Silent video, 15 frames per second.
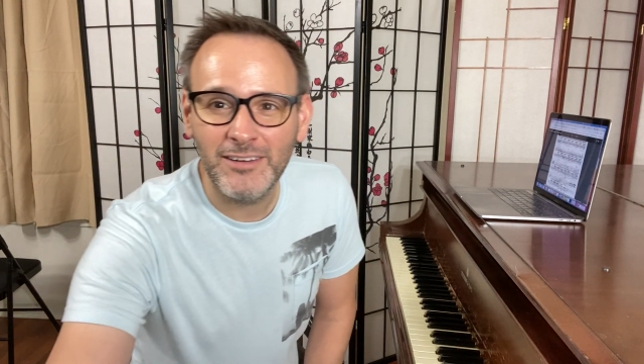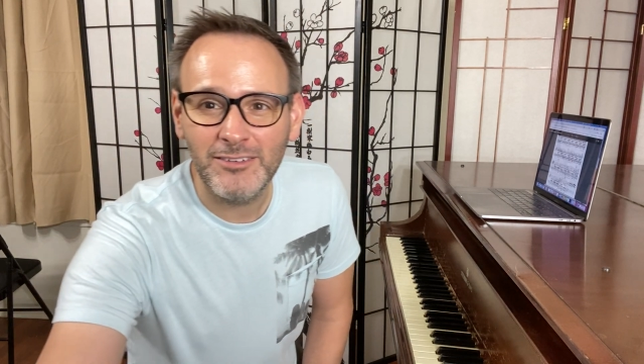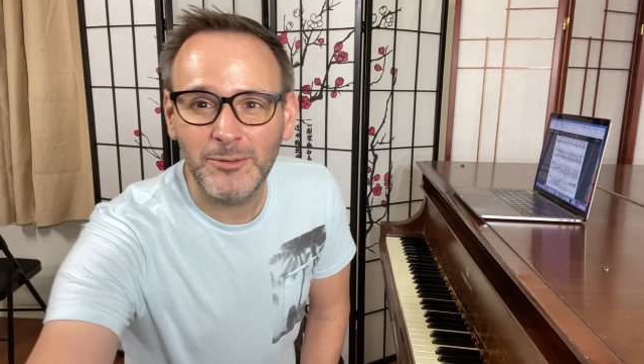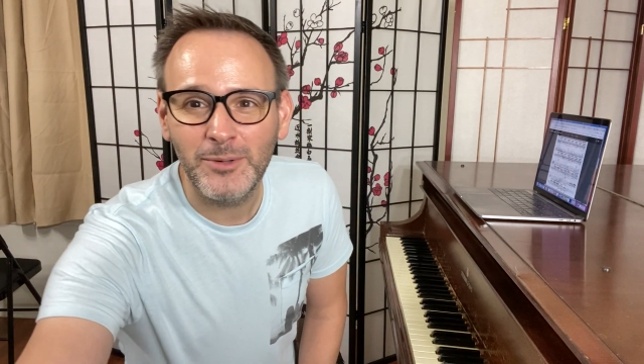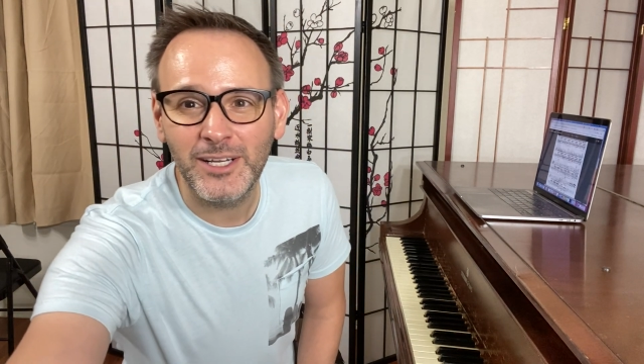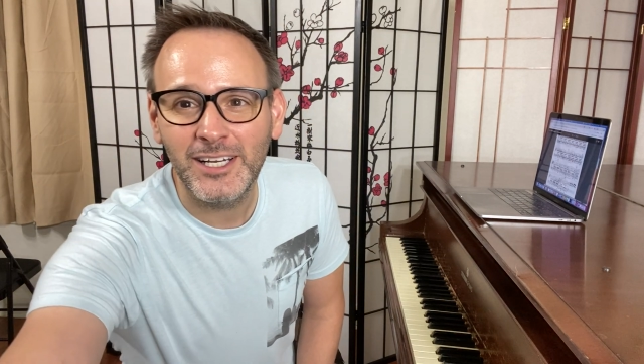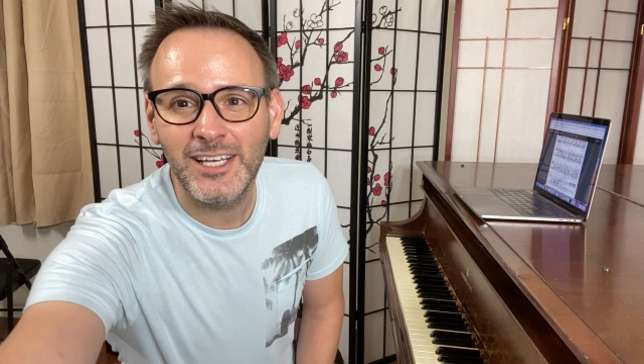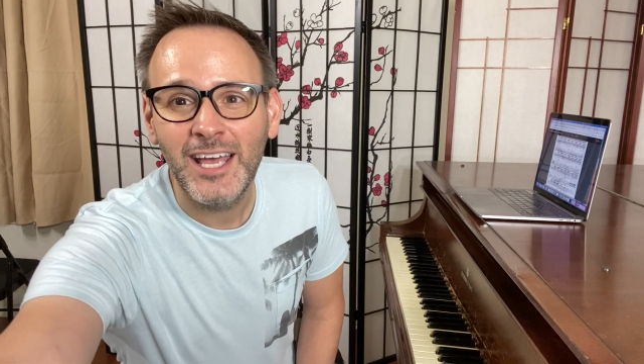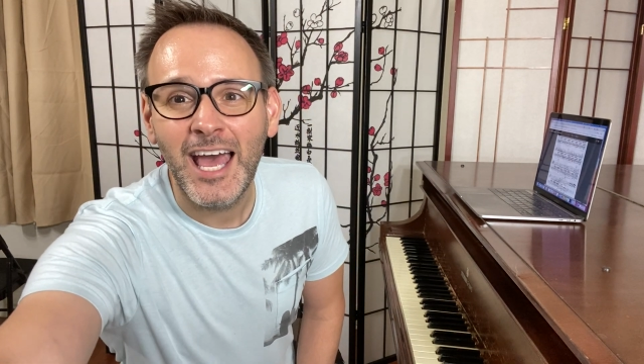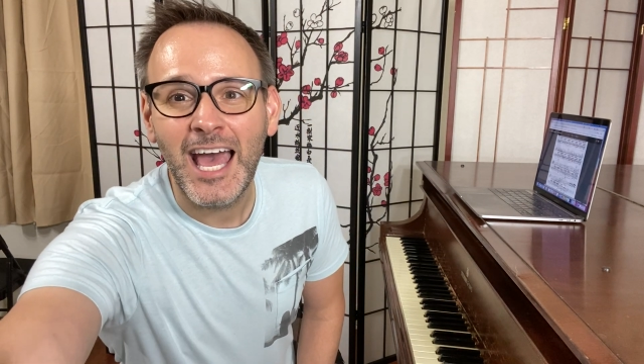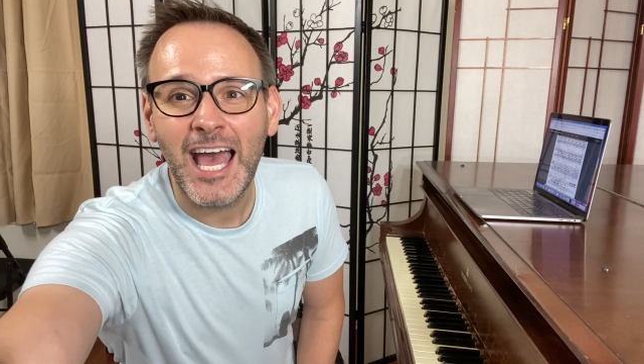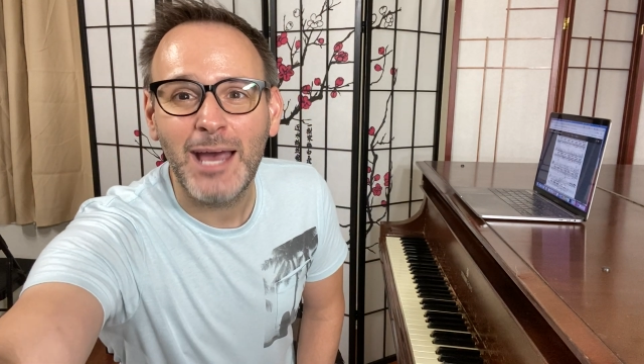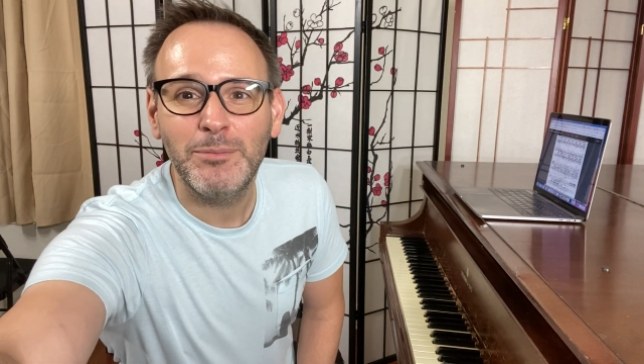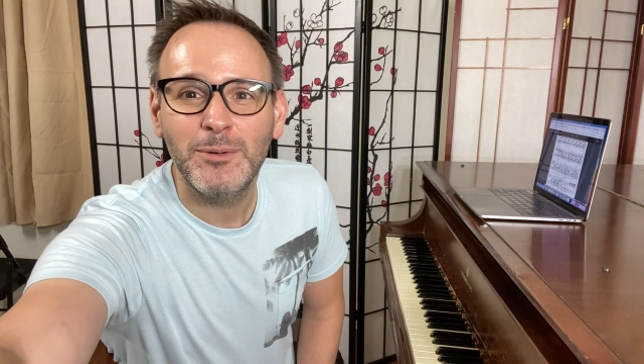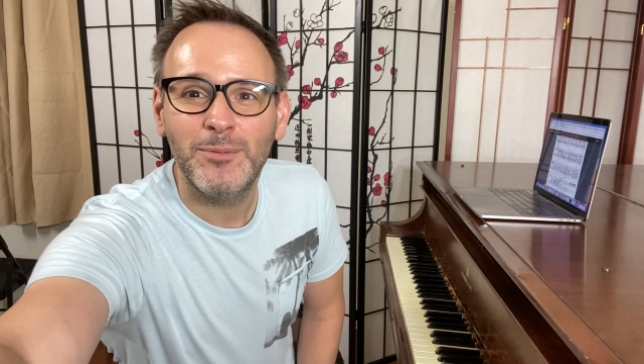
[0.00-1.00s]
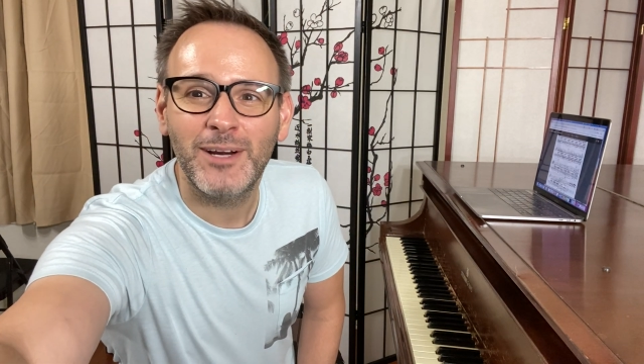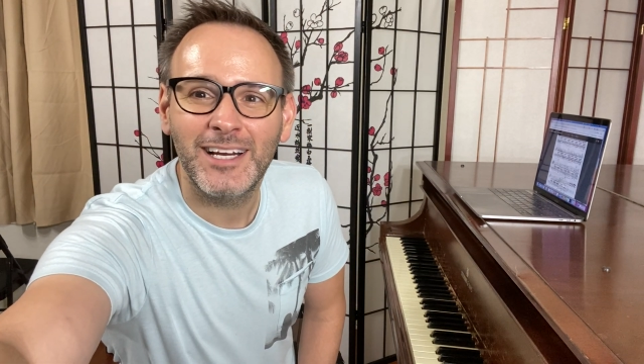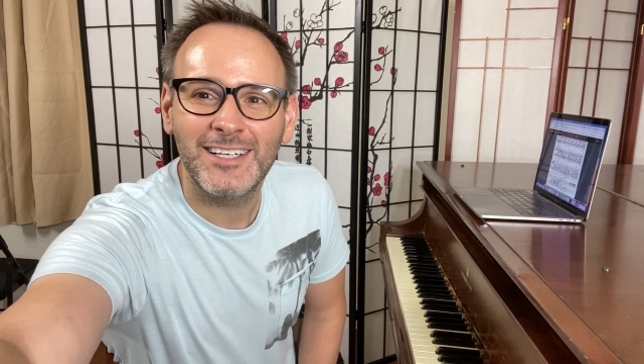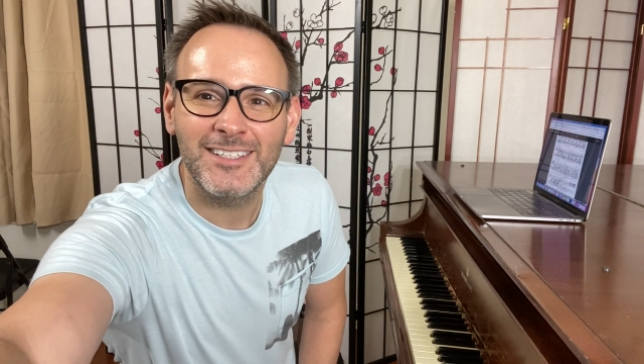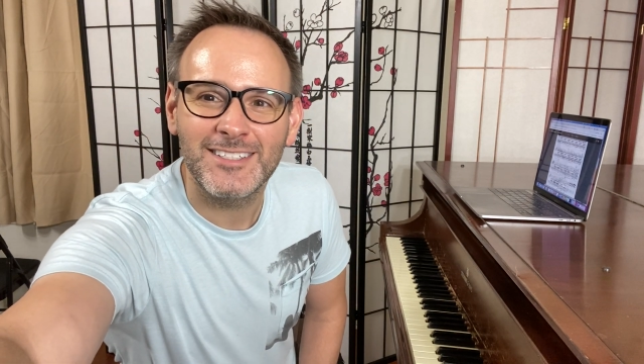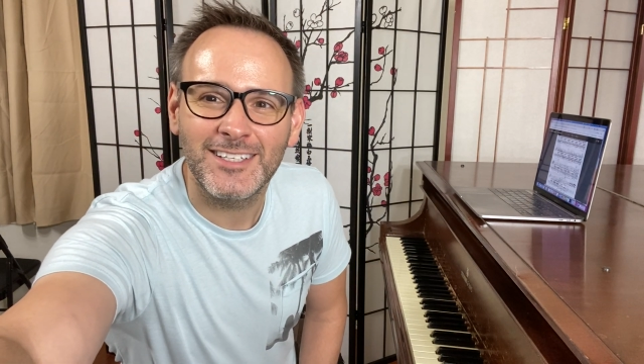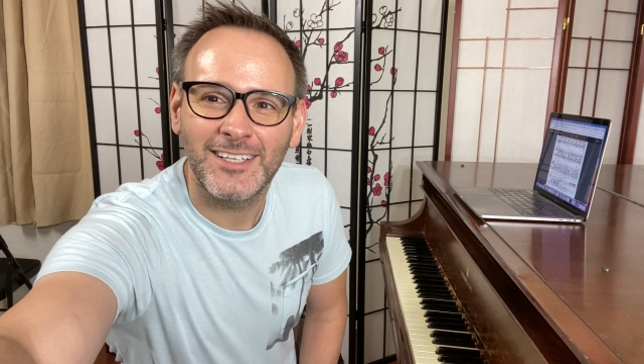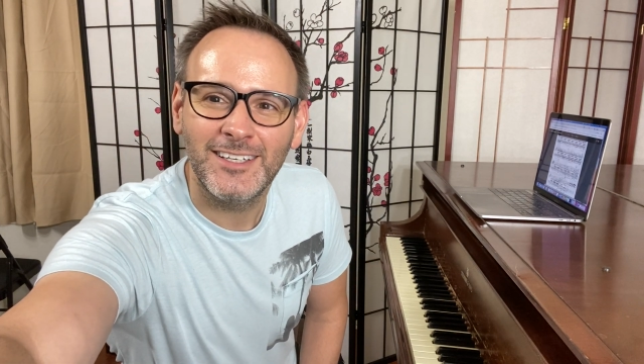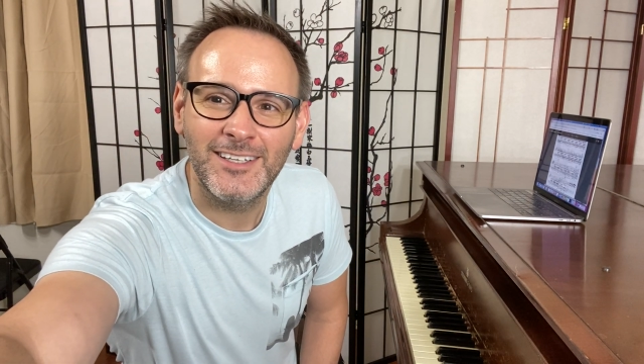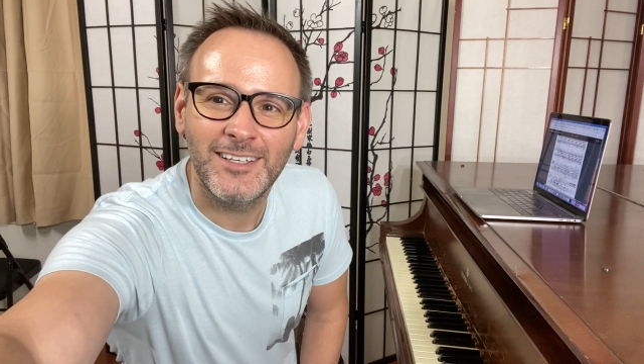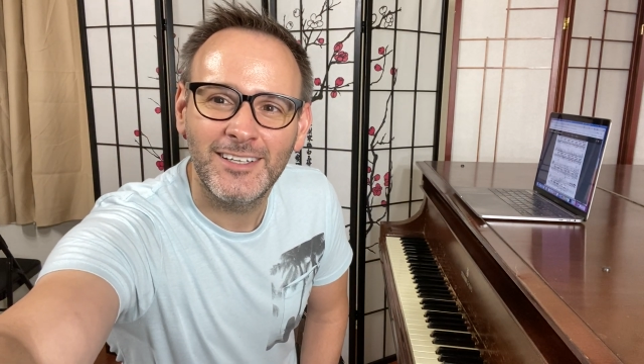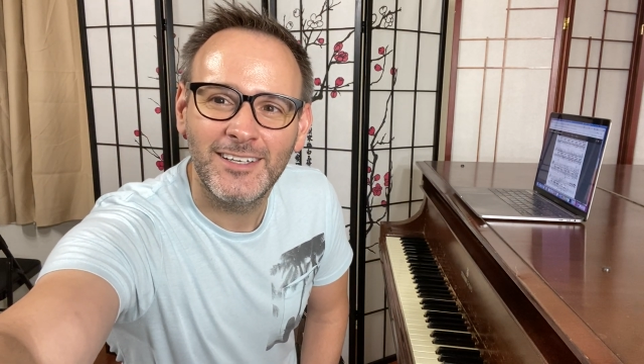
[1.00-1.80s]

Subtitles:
everybody. Happy practicing.